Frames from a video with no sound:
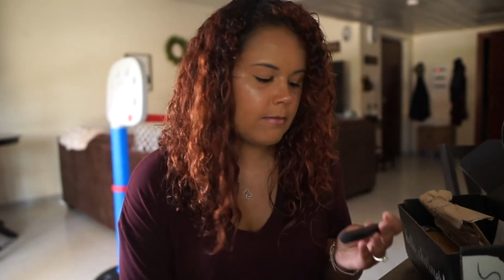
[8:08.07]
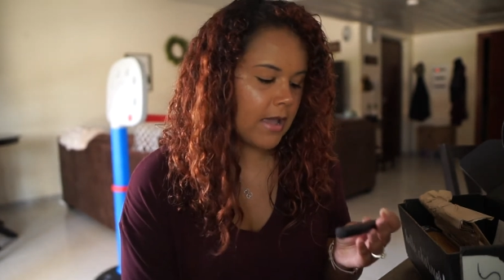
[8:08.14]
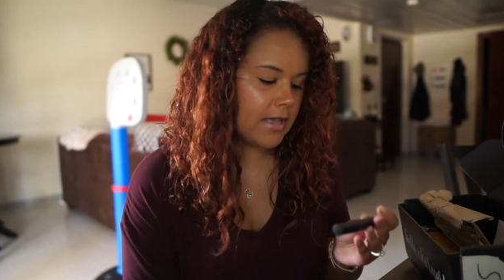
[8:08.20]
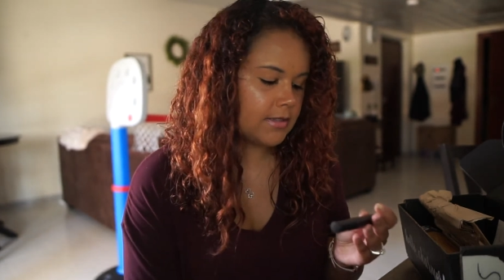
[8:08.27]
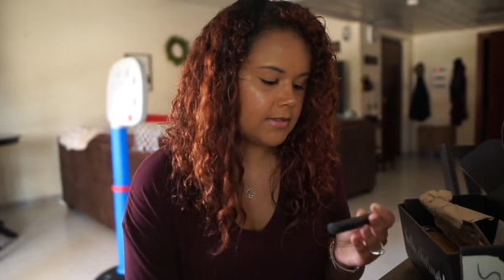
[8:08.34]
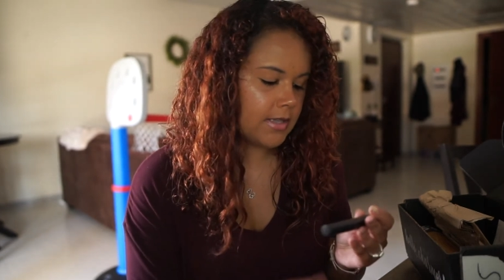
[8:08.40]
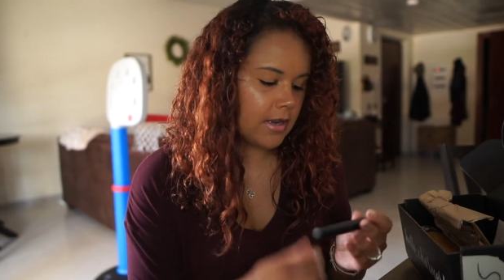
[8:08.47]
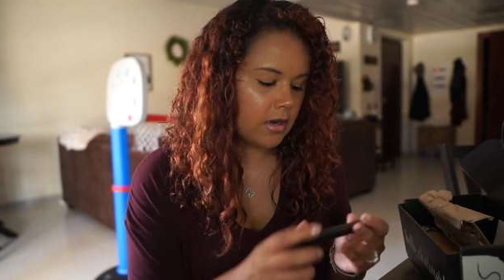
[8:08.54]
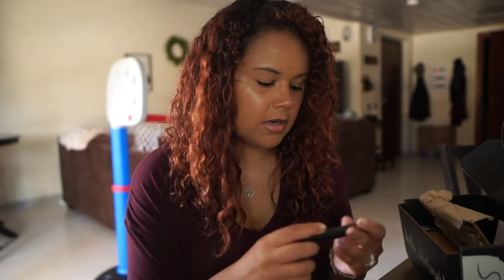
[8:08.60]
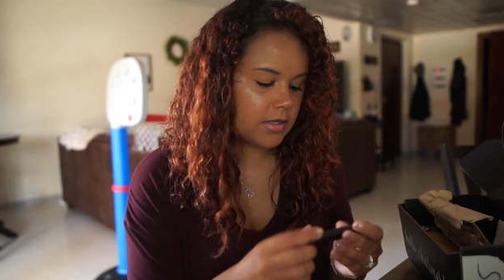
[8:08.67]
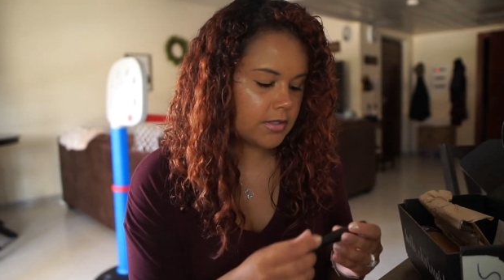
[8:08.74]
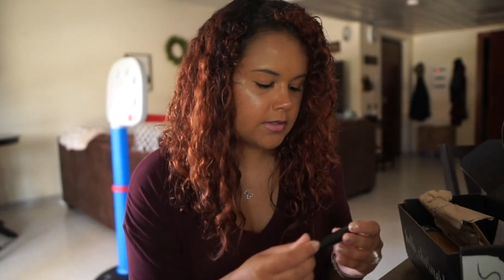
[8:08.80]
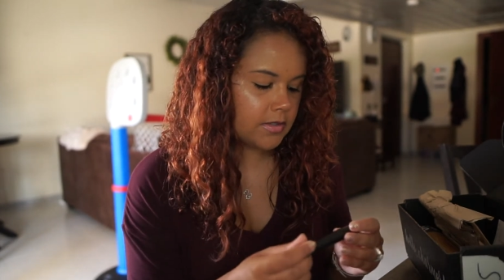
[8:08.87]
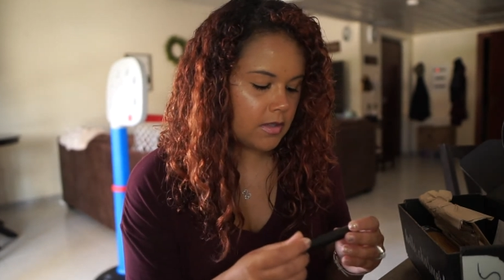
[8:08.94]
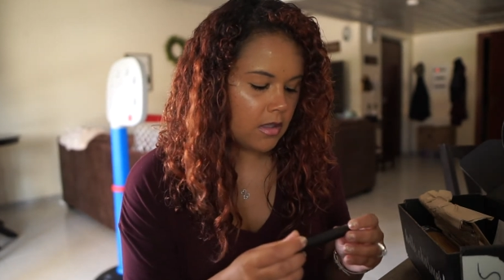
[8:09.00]

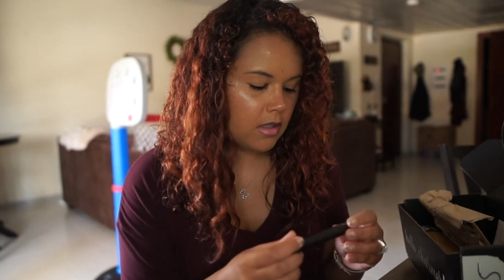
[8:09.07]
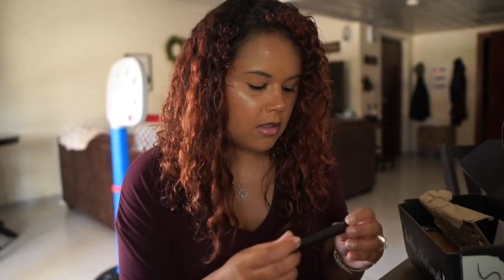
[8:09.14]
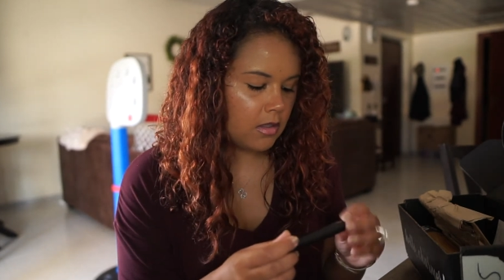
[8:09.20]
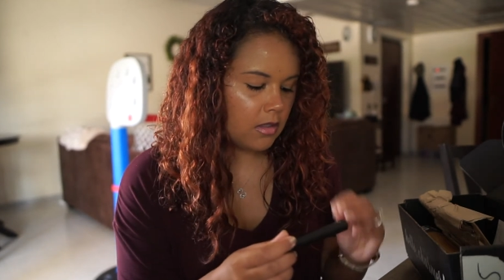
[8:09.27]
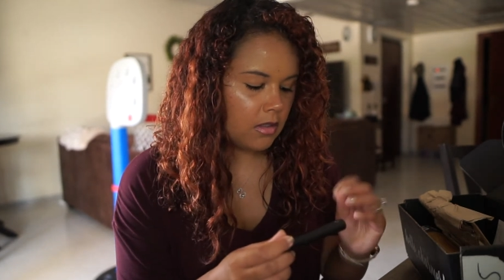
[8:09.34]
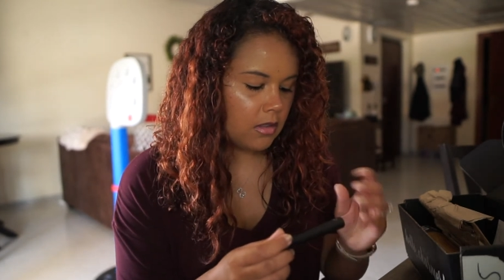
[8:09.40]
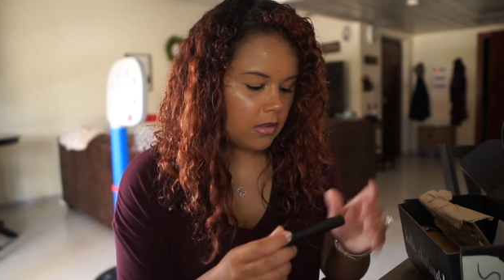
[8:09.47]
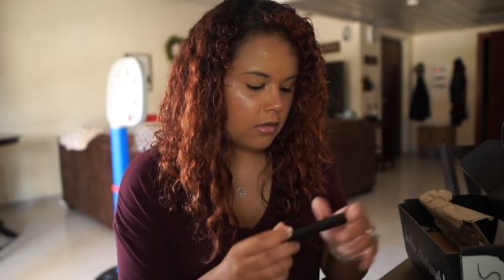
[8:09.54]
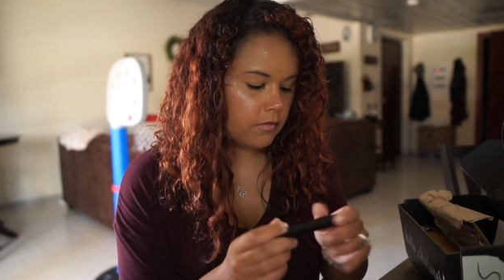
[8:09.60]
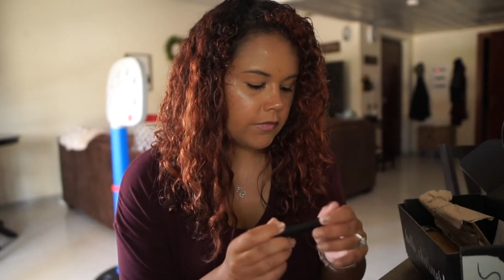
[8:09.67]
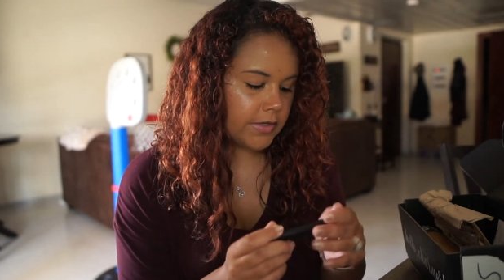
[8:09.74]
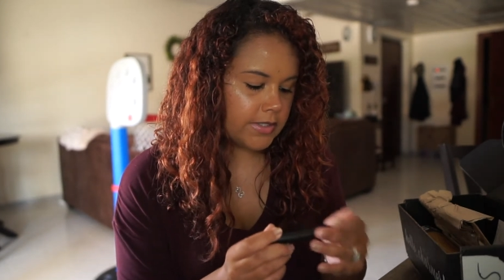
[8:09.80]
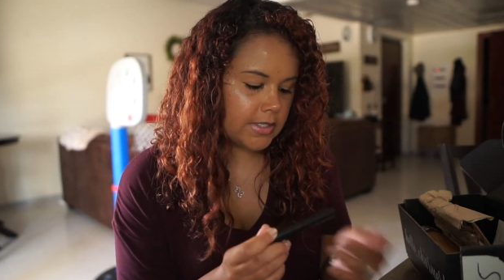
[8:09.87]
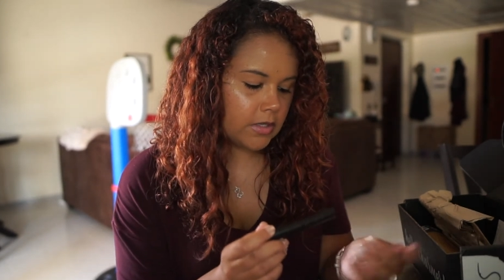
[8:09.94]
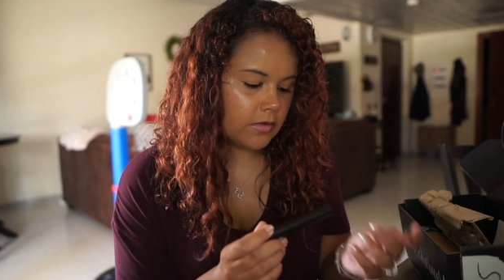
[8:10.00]
mascaras
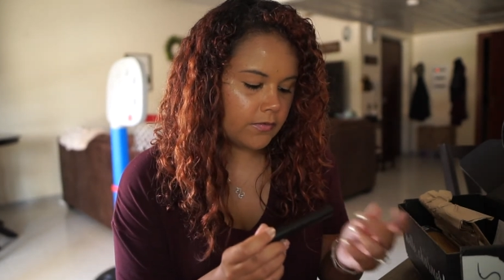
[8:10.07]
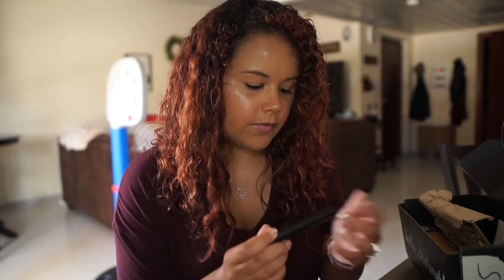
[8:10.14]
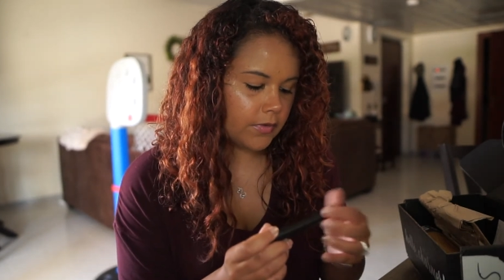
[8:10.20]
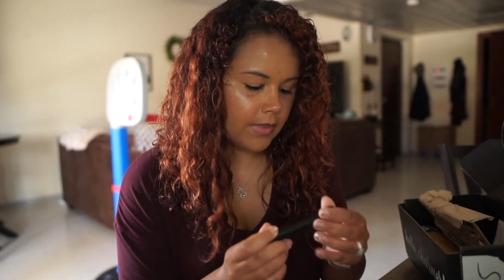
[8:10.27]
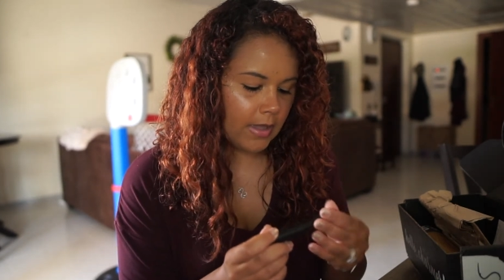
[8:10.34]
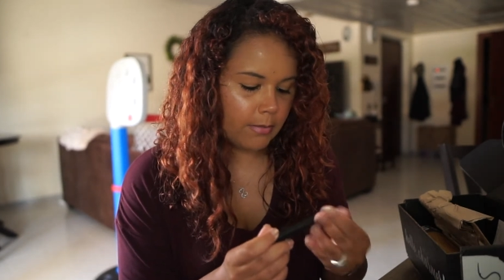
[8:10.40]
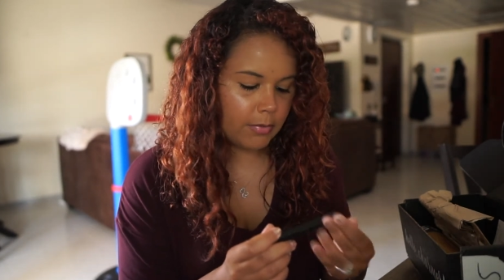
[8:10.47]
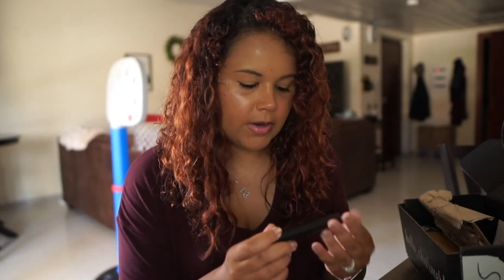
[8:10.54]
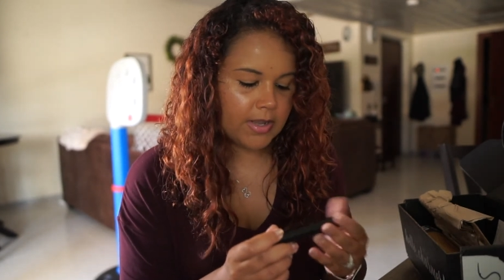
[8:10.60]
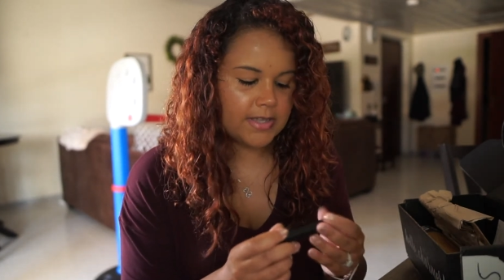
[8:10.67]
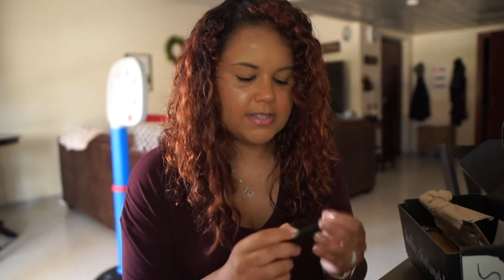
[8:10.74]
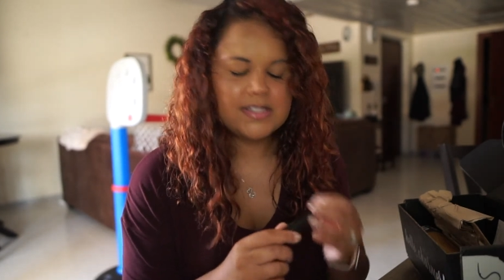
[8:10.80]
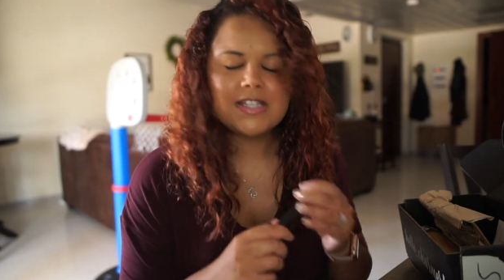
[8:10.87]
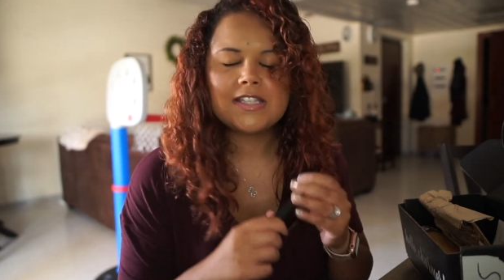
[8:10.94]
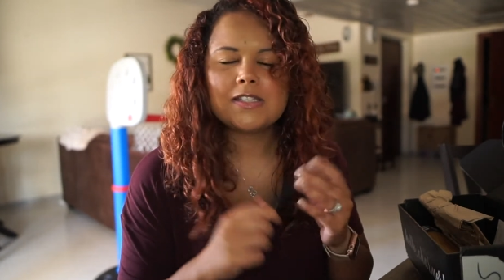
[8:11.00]
retail for that price.